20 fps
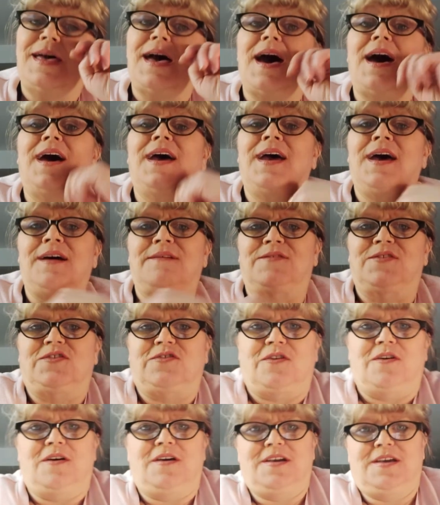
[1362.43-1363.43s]
I have a
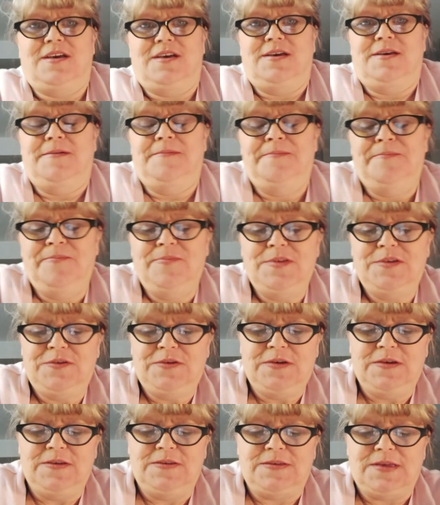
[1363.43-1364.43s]
dog.
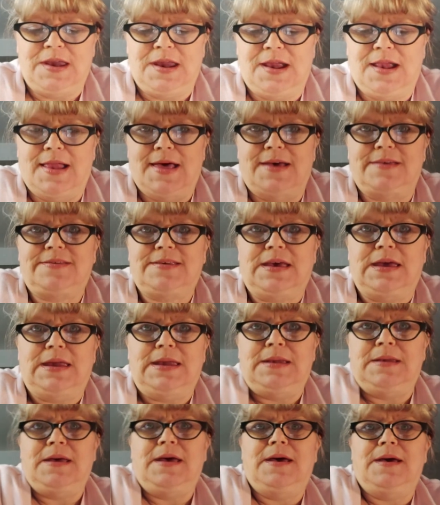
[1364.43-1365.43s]
She's an
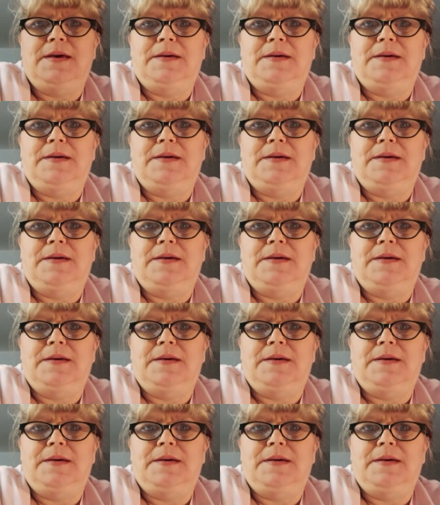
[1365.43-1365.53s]
Alaskan.